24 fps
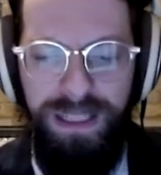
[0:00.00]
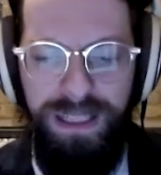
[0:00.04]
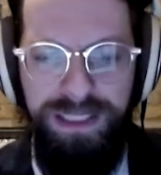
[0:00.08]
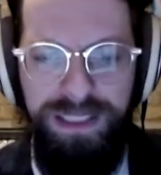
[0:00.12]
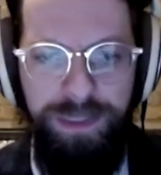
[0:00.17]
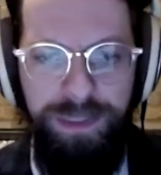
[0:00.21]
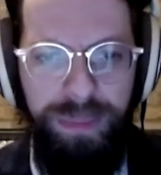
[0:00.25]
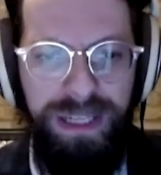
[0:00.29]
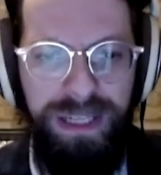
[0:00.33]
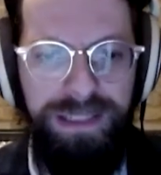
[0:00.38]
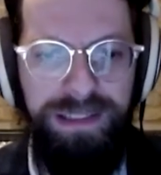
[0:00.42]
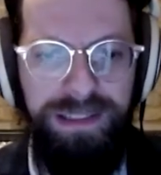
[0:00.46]

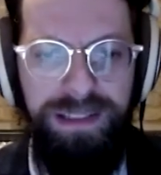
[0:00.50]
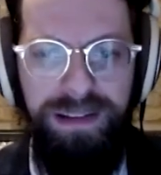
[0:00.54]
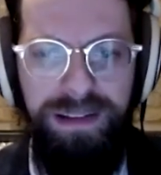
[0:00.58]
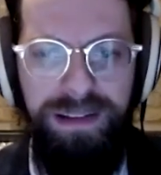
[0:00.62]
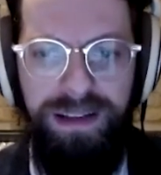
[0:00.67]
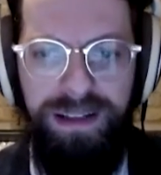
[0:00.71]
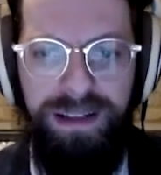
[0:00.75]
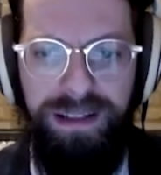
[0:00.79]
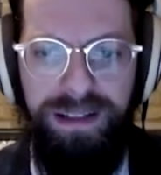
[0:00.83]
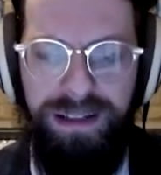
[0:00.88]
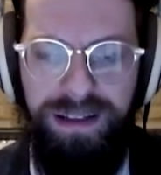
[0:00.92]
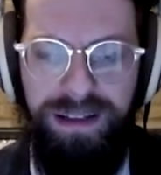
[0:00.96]
depicted
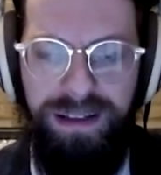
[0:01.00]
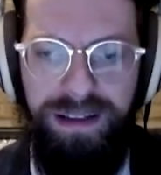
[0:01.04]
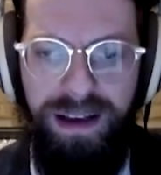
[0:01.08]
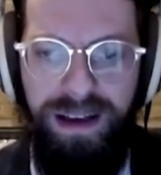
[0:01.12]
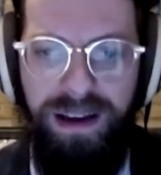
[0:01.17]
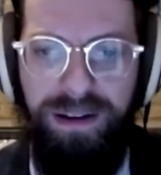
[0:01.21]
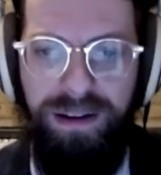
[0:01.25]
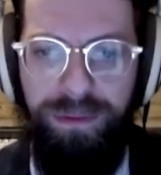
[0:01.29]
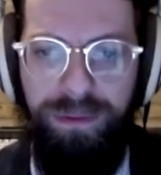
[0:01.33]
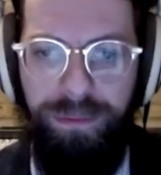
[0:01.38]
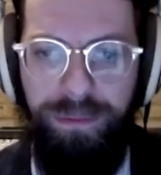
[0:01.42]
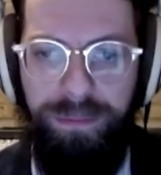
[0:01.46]

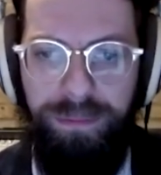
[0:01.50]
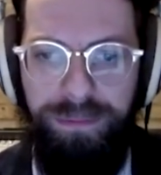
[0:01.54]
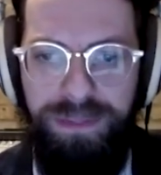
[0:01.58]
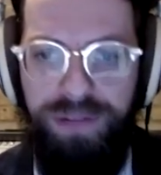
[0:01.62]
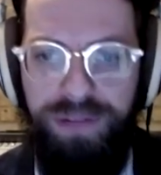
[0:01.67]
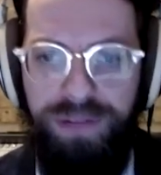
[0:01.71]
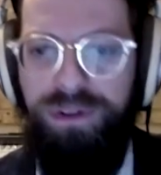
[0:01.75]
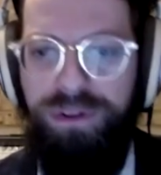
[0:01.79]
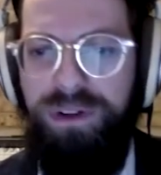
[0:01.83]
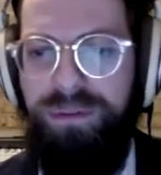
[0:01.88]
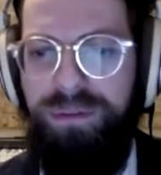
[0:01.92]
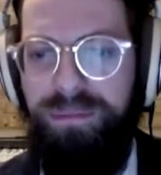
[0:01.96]
a
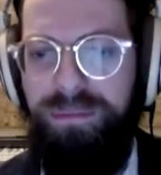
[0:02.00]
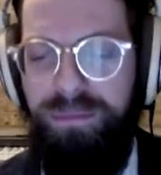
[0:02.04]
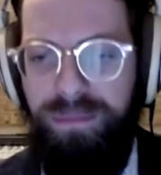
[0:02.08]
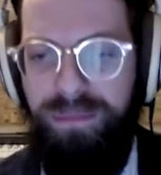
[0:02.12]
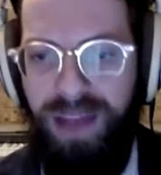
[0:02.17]
different